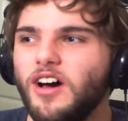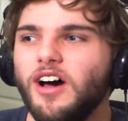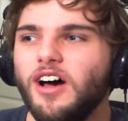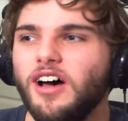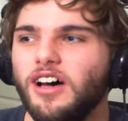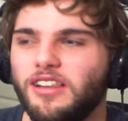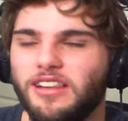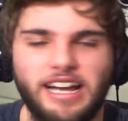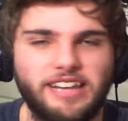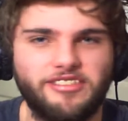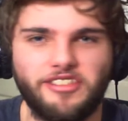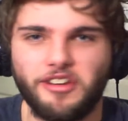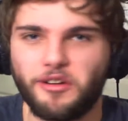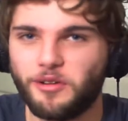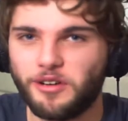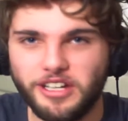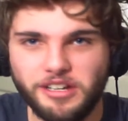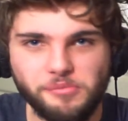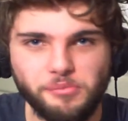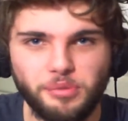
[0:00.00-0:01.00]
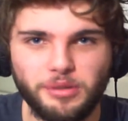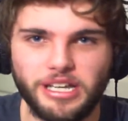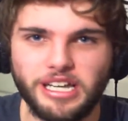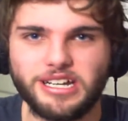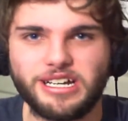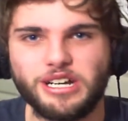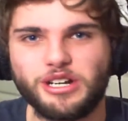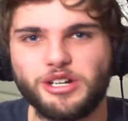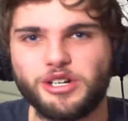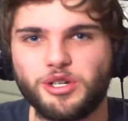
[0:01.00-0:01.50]
like they're in complete
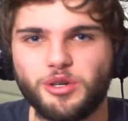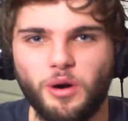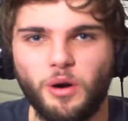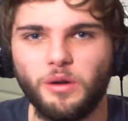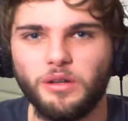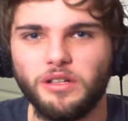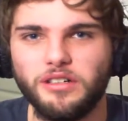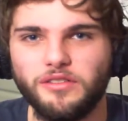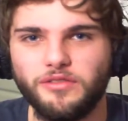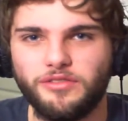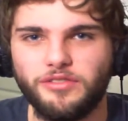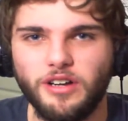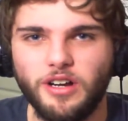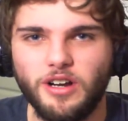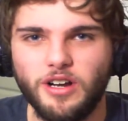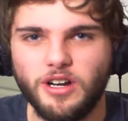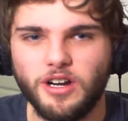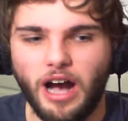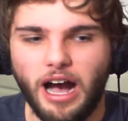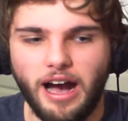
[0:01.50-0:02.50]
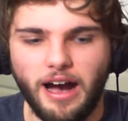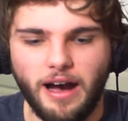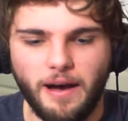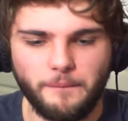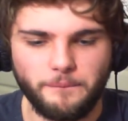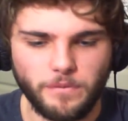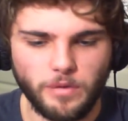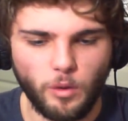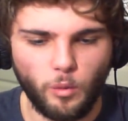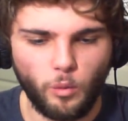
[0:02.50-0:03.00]
control
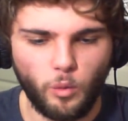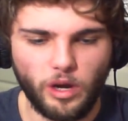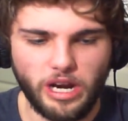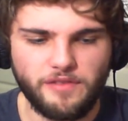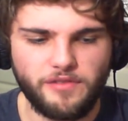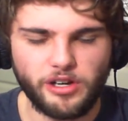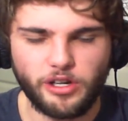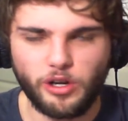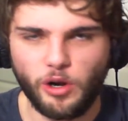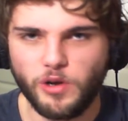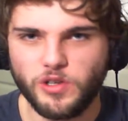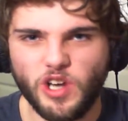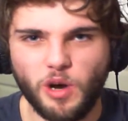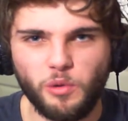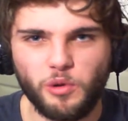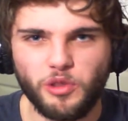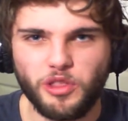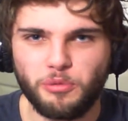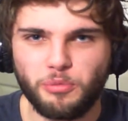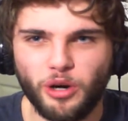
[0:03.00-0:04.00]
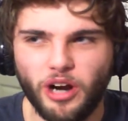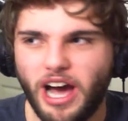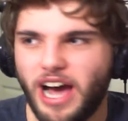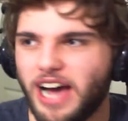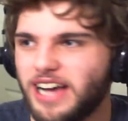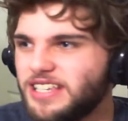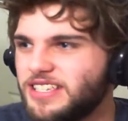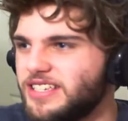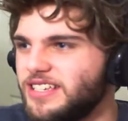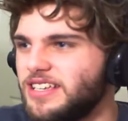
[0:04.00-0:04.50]
of whatever goes on with the
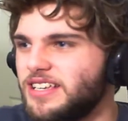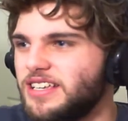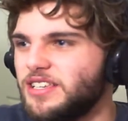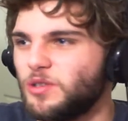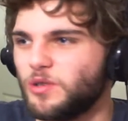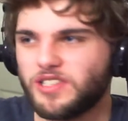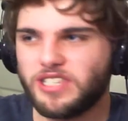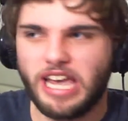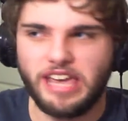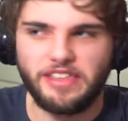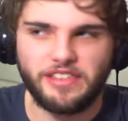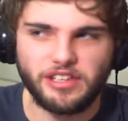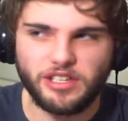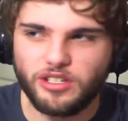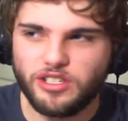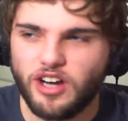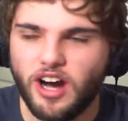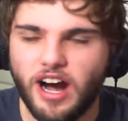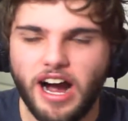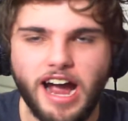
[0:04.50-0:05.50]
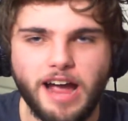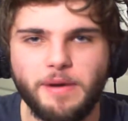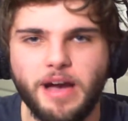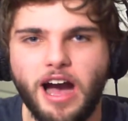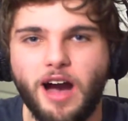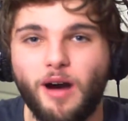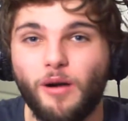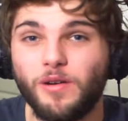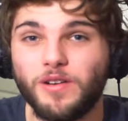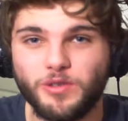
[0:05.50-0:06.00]
prices, or say the time
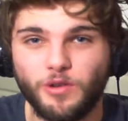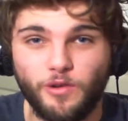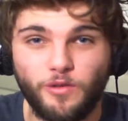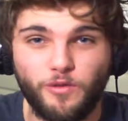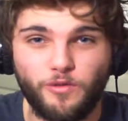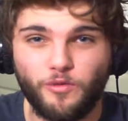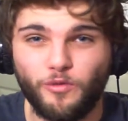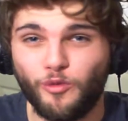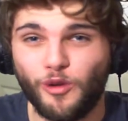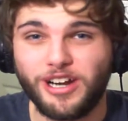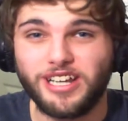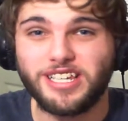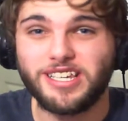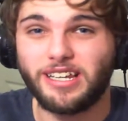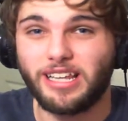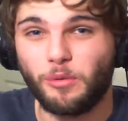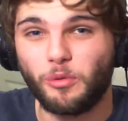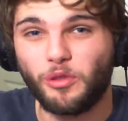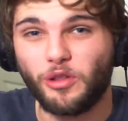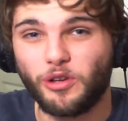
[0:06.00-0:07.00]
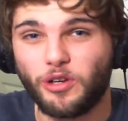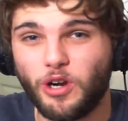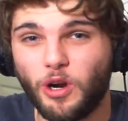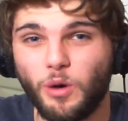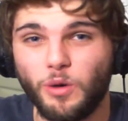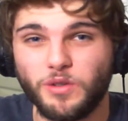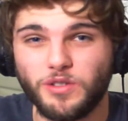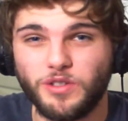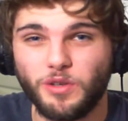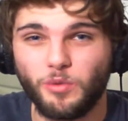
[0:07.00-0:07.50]
hours, or recently with the
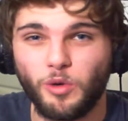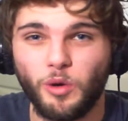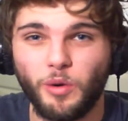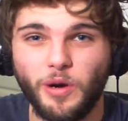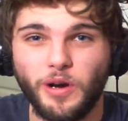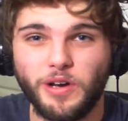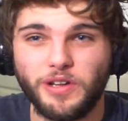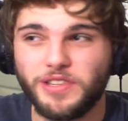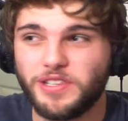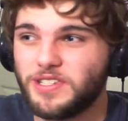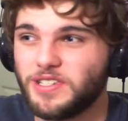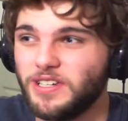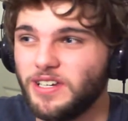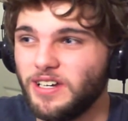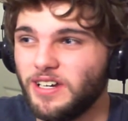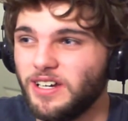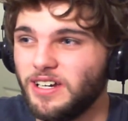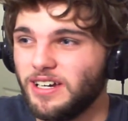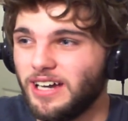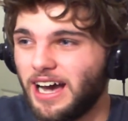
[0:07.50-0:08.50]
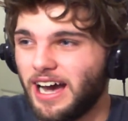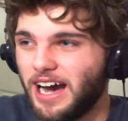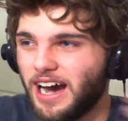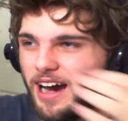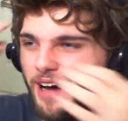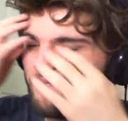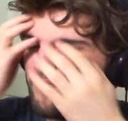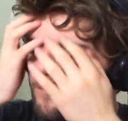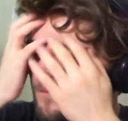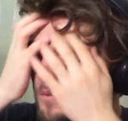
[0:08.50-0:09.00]
Coles and Woolworths,
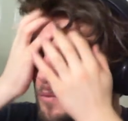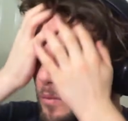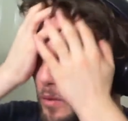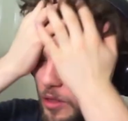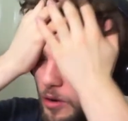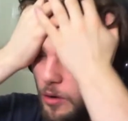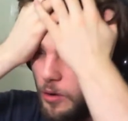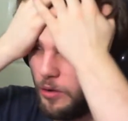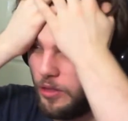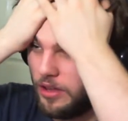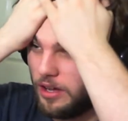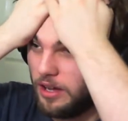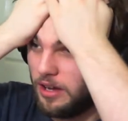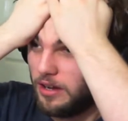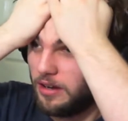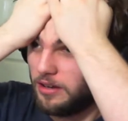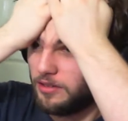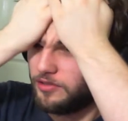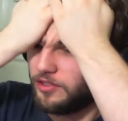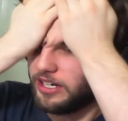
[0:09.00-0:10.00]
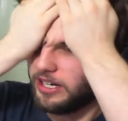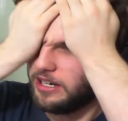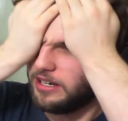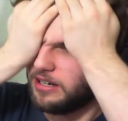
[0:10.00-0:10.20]
with all the freaking